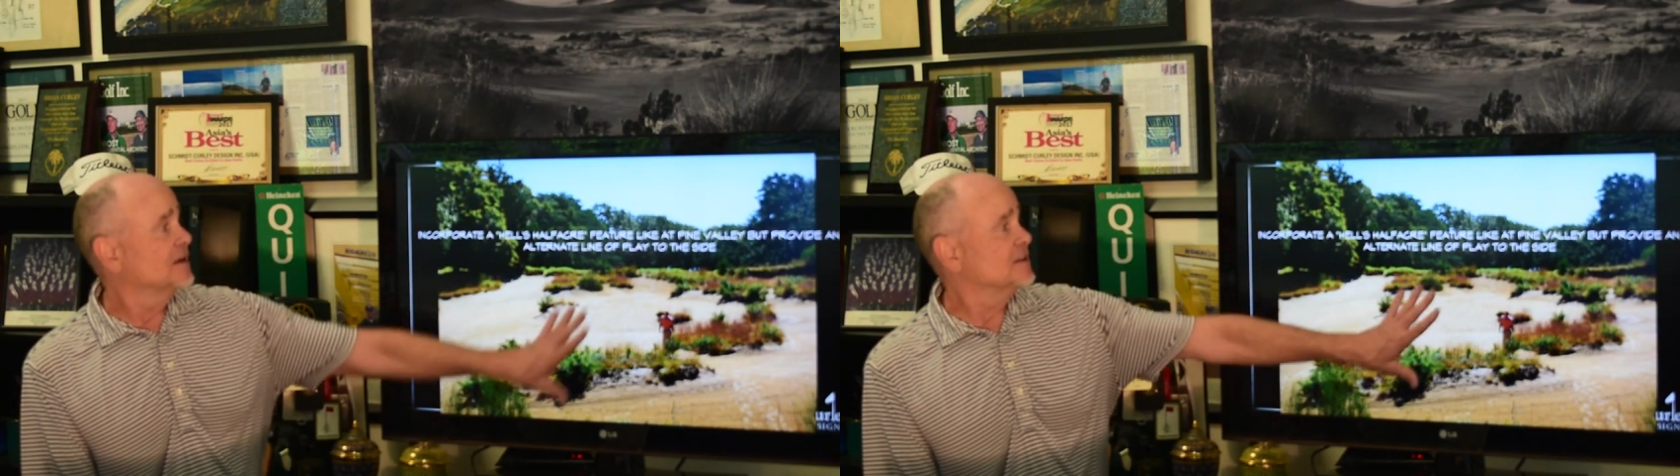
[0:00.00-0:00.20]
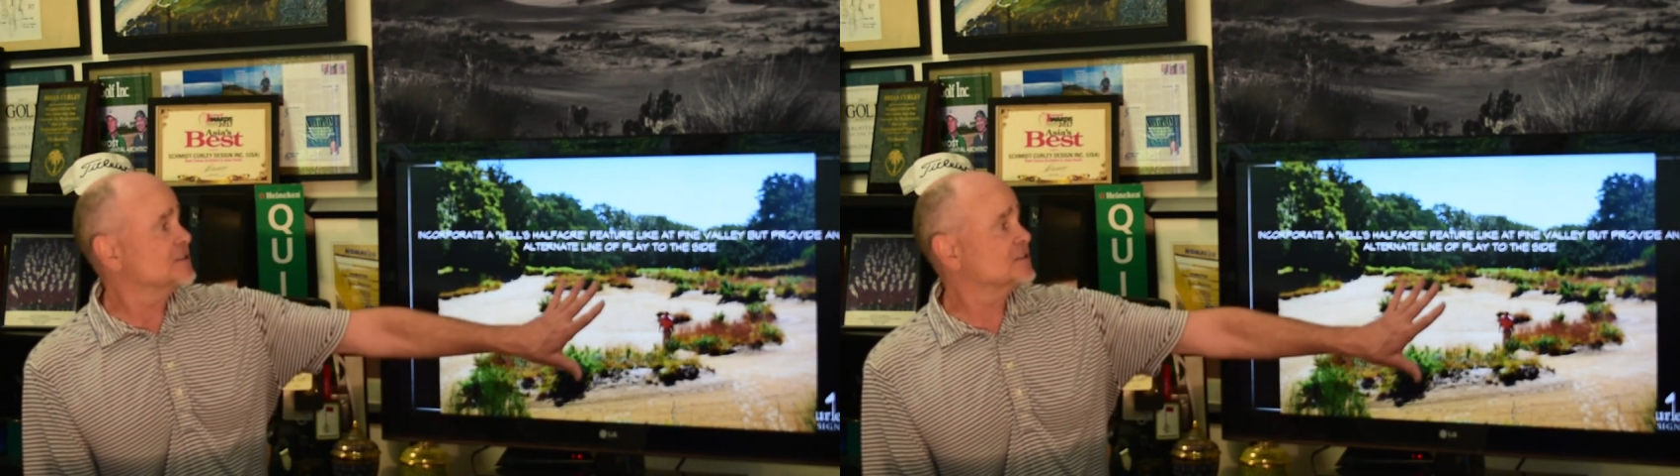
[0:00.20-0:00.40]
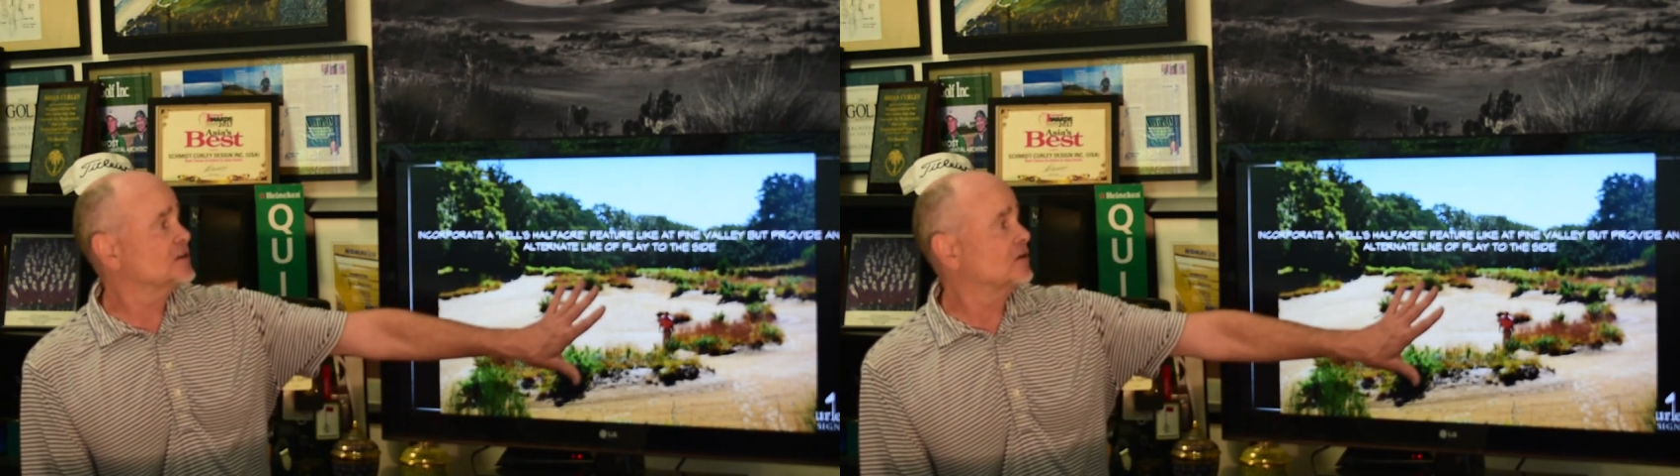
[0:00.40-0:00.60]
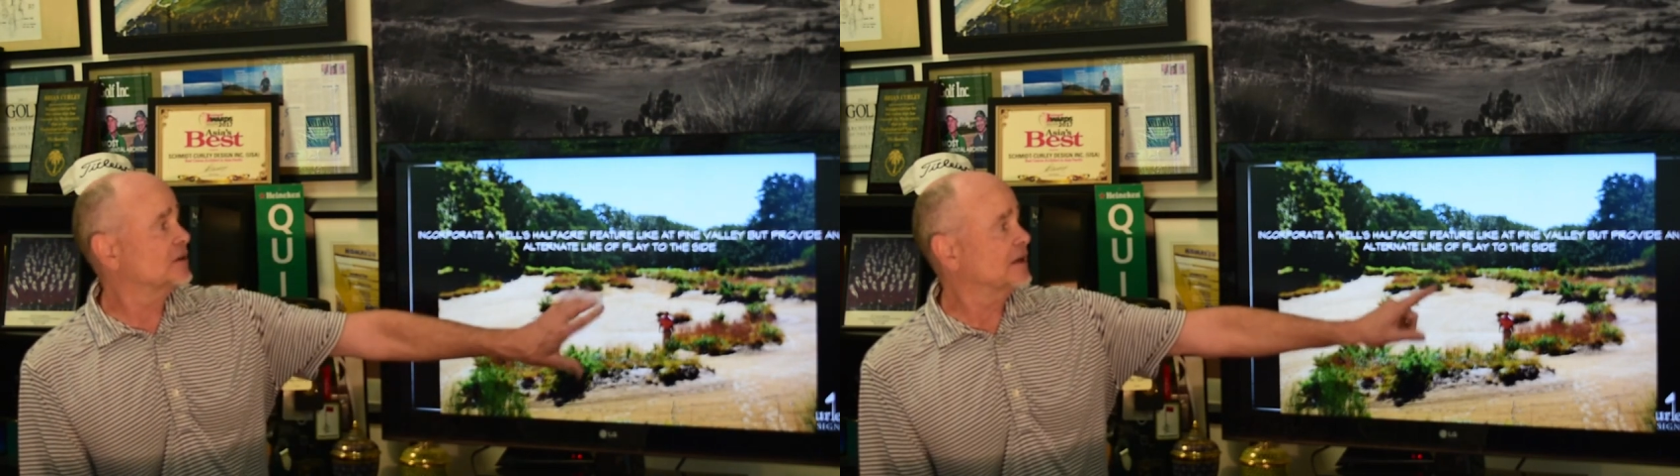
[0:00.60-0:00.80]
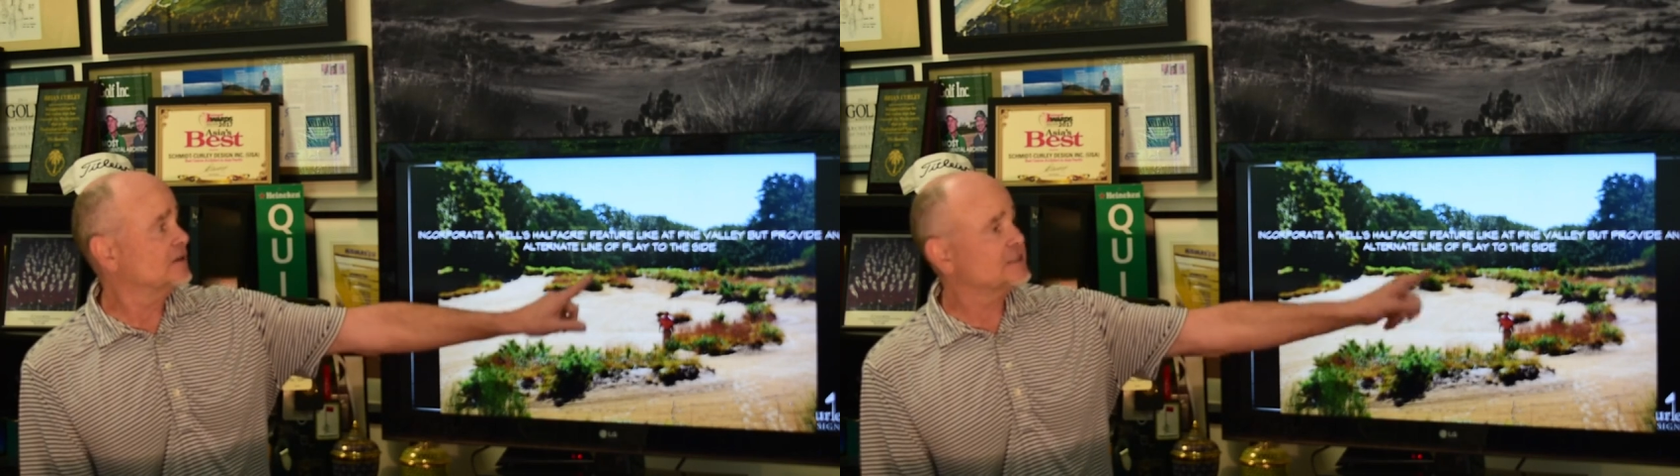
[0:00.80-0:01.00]
This is called
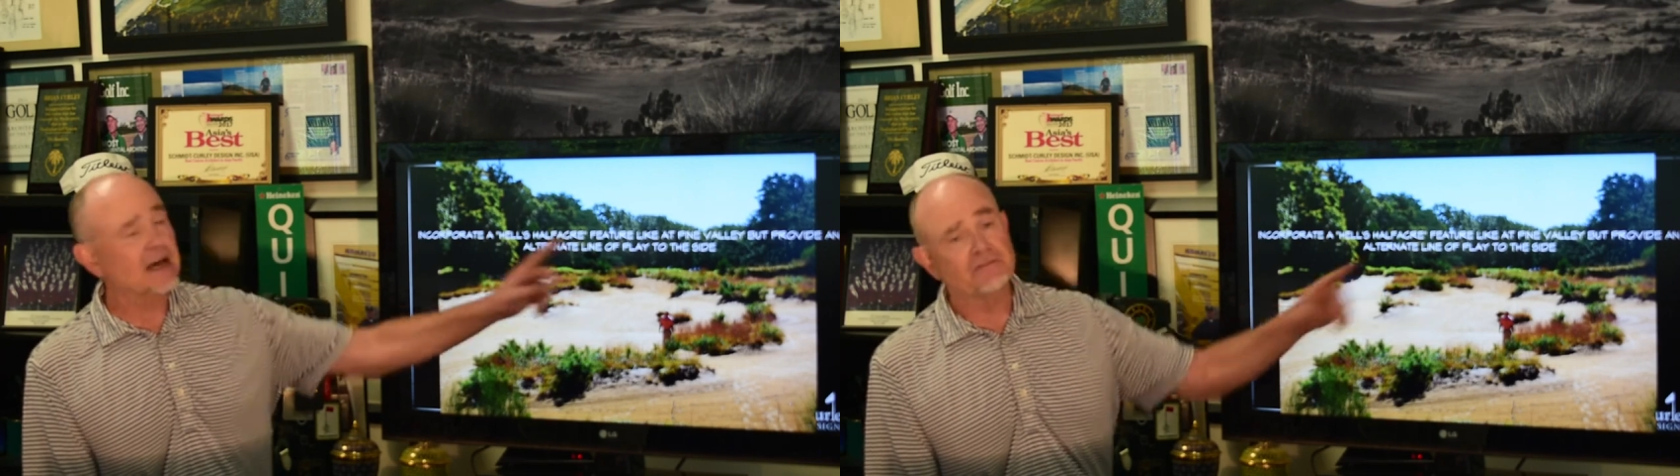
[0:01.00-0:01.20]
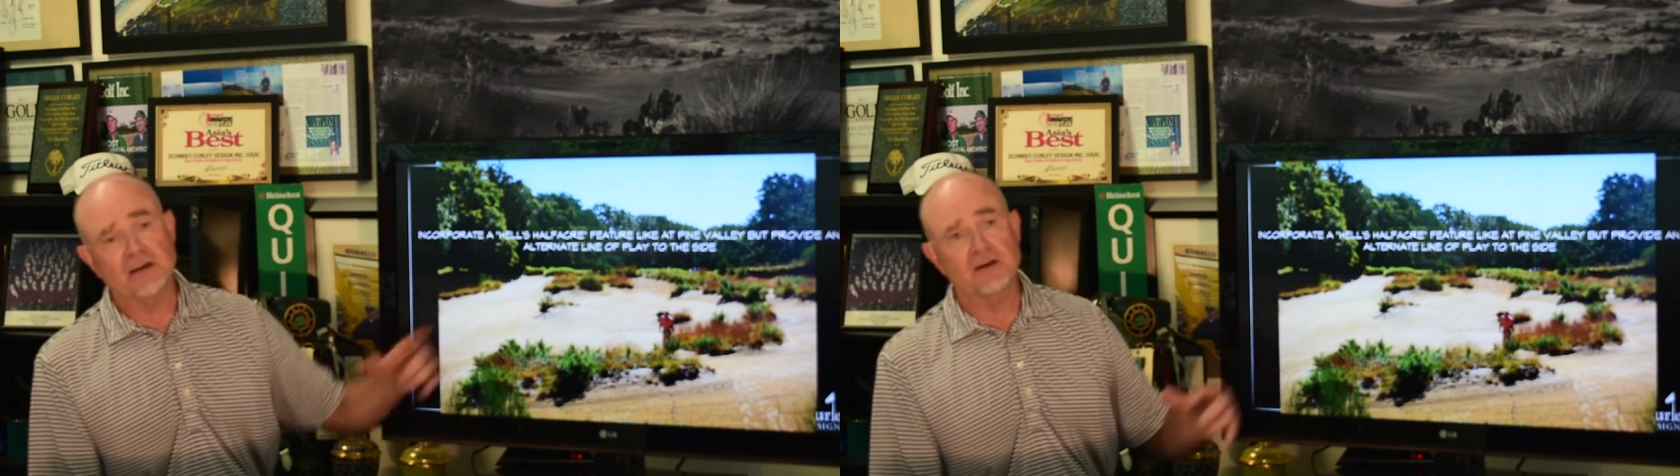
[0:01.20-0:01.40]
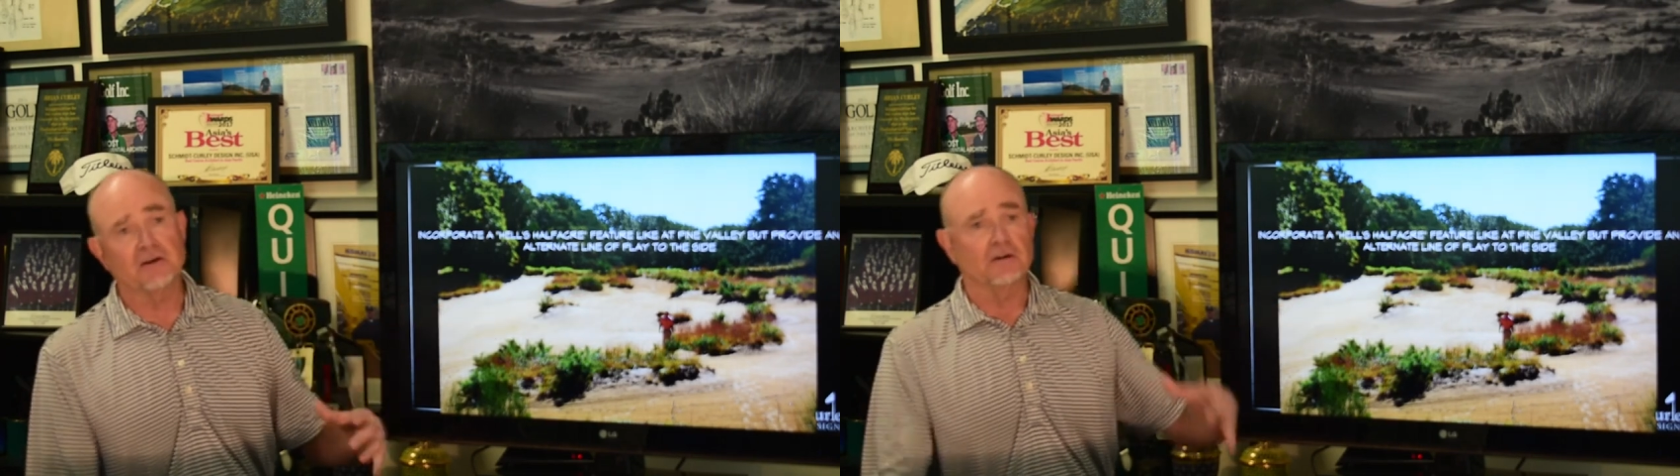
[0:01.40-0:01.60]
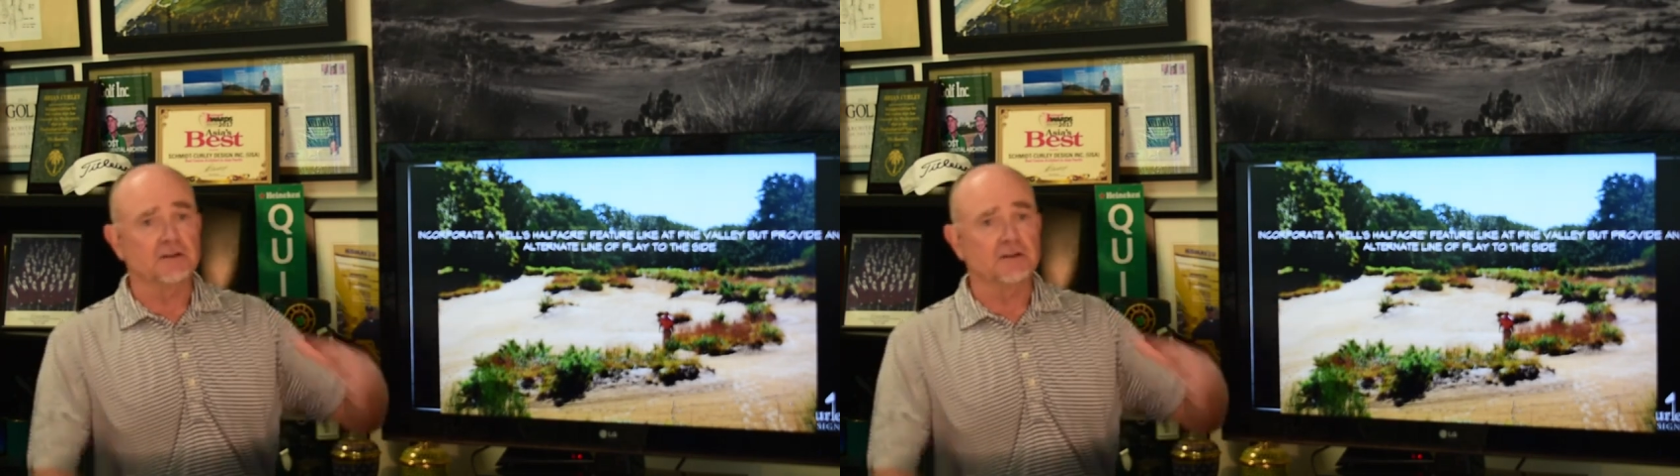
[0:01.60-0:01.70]
Hell's Half Acre.